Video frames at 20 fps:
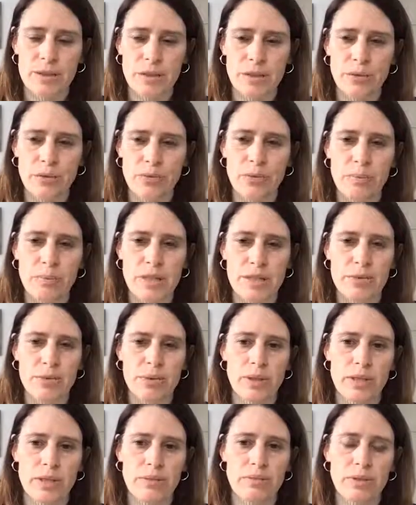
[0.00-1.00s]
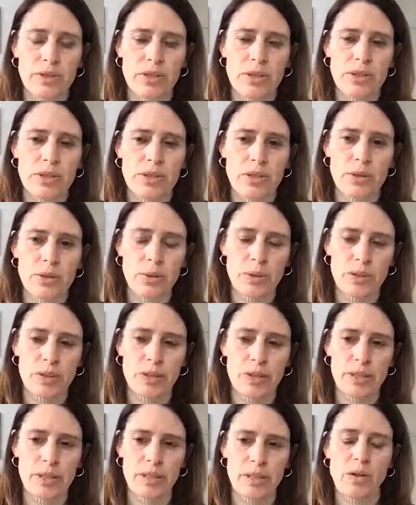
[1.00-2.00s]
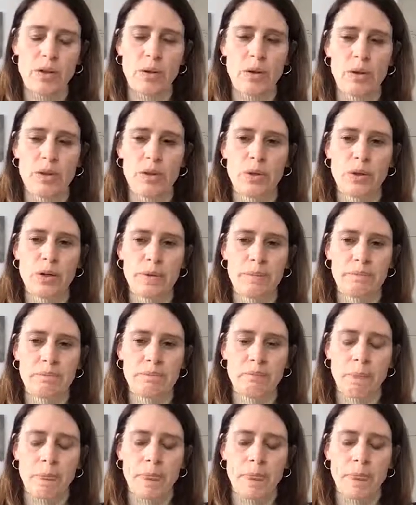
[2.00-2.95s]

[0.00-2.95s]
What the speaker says: of best-corrected visual acuity in the long term.